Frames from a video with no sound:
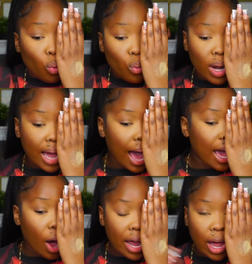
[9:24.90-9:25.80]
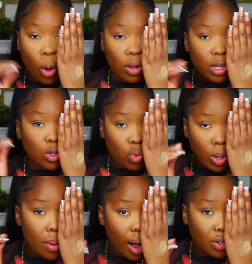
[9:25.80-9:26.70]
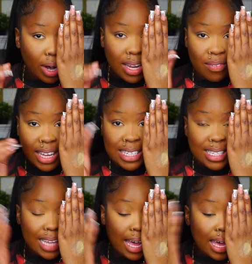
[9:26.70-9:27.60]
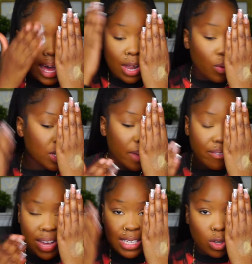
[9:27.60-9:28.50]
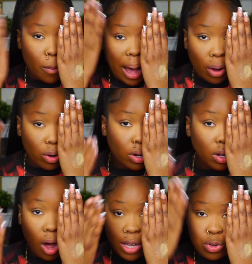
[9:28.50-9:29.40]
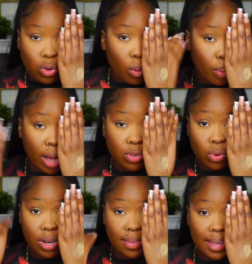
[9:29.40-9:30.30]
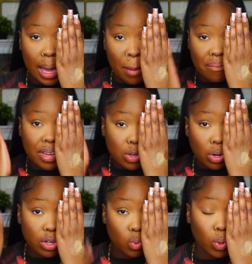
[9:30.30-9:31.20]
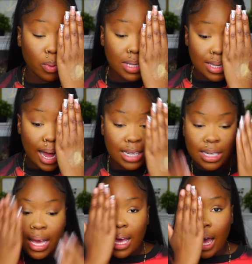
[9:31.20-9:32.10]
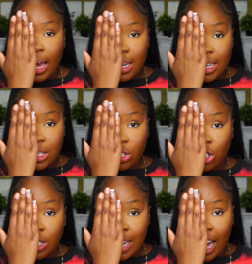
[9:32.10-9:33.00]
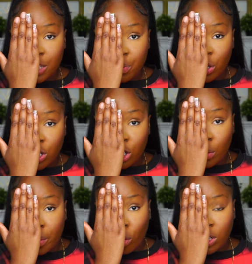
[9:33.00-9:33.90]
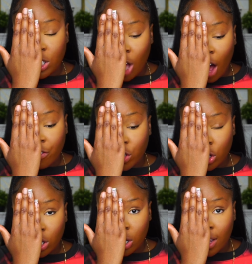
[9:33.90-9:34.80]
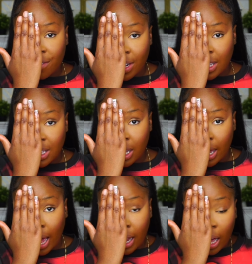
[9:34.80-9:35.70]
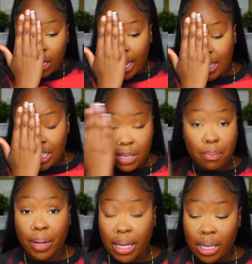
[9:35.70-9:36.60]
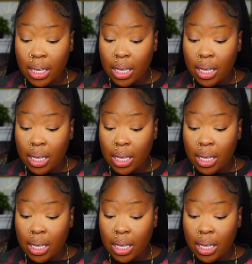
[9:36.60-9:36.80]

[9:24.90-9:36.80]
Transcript: like i and i only use cream contour i didn't even like set the rest of my face no powder contour no bronzer no nothing and my face really looks really really snatched and this looks snatched but looks a little bit more softer if anything like i, I like this but